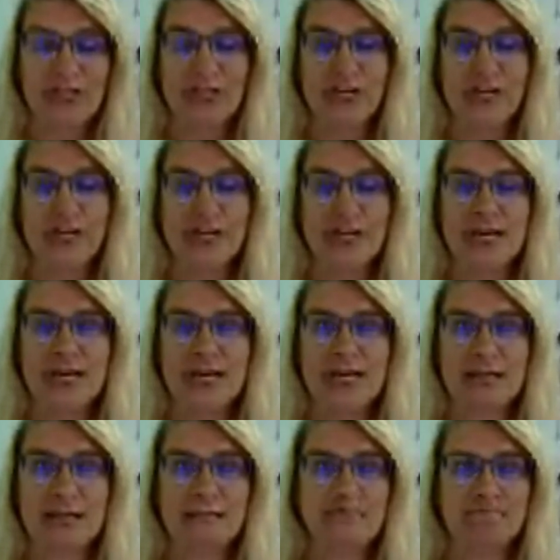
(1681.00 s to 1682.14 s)
and
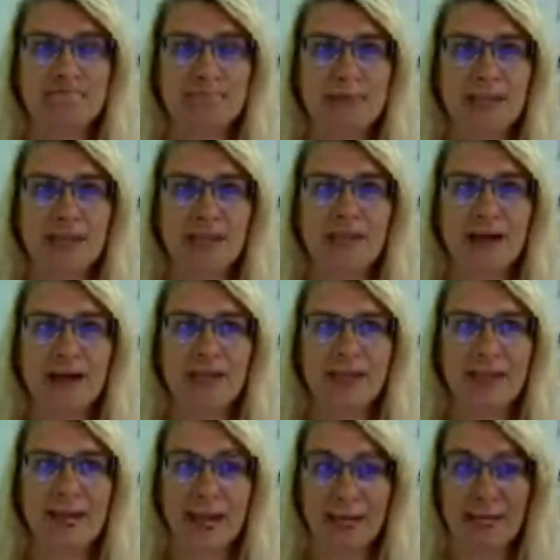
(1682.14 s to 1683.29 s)
I give
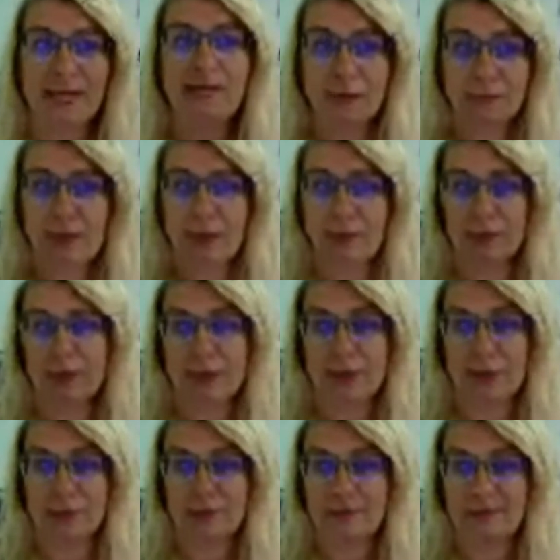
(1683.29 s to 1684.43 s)
them the ownership,
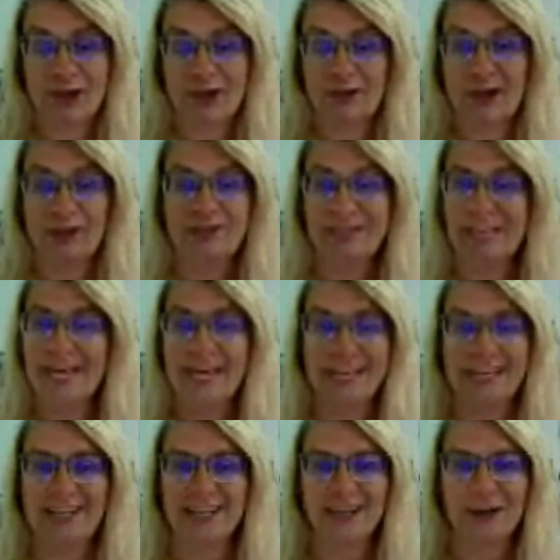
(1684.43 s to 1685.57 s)
and I've said,
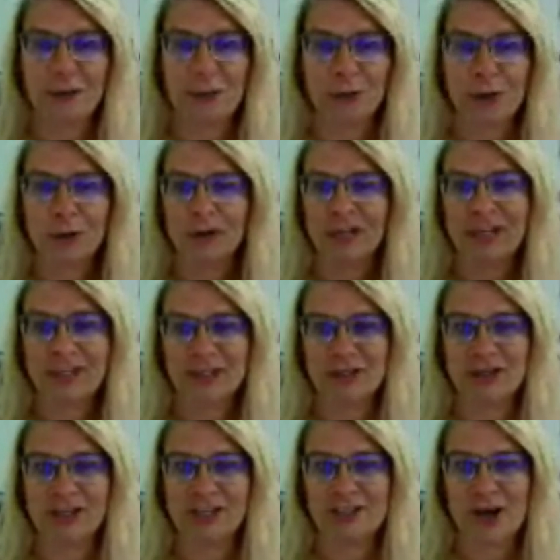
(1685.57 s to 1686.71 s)
we're only as good
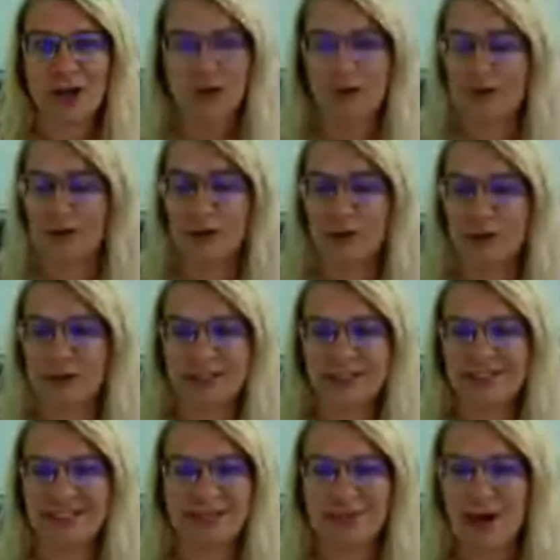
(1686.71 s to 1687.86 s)
as all of you. This isn't
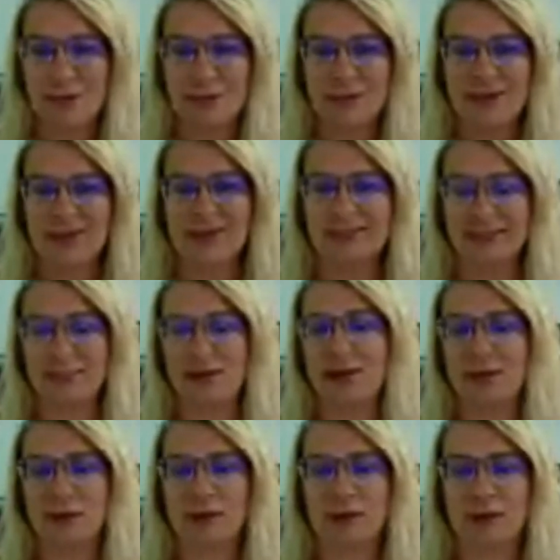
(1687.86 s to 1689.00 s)
about me. This is about
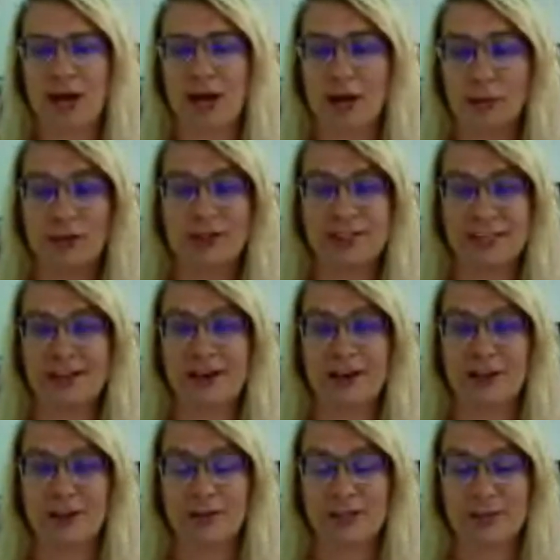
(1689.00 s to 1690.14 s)
you, and 100% on you.
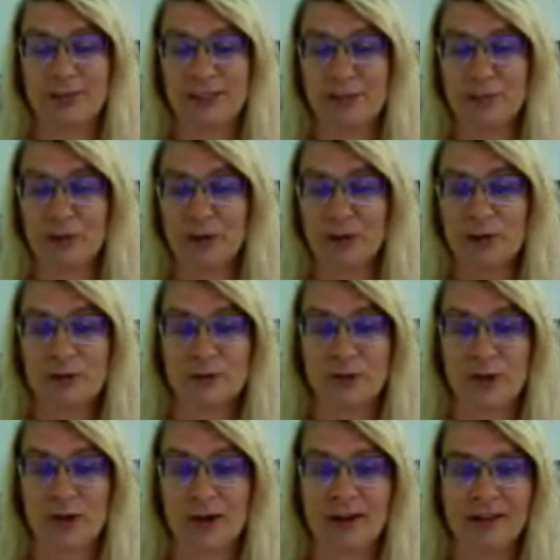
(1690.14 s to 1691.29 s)
So when something goes wrong,
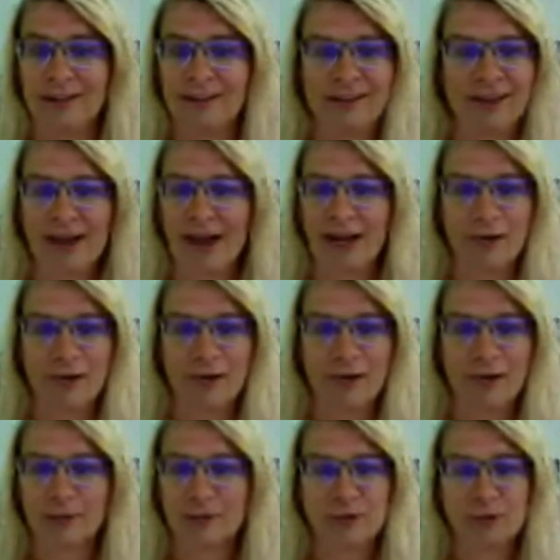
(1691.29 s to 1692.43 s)
I don't swoop in
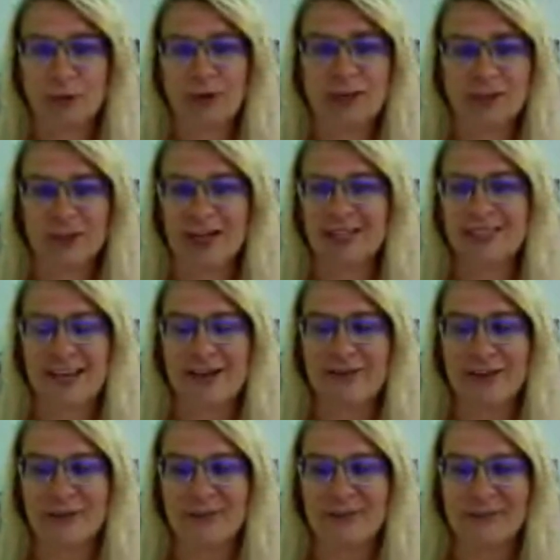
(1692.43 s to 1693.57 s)
and try to save them.
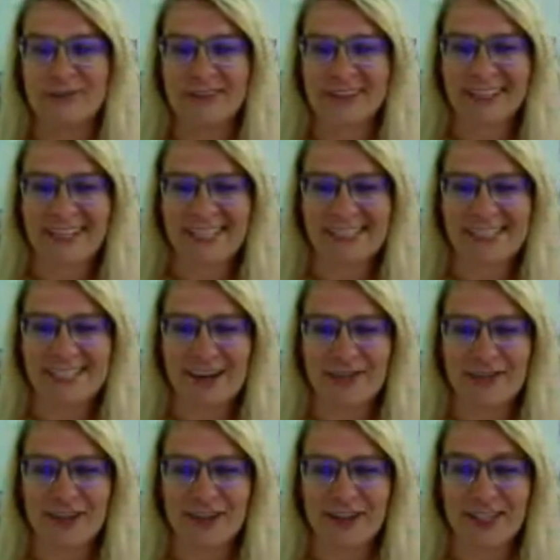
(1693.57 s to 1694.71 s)
It's definitely
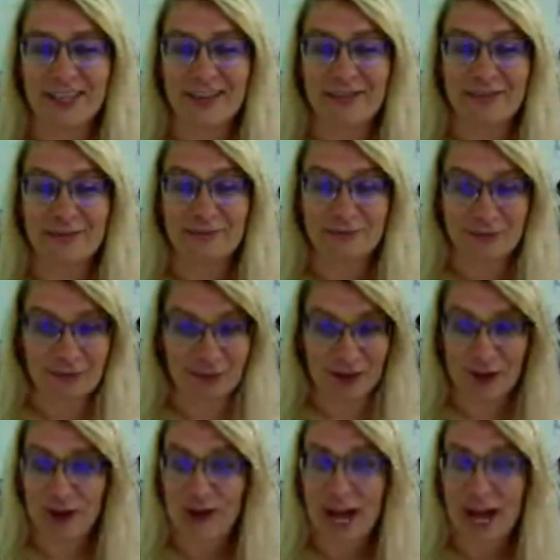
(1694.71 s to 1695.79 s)
a figure it out.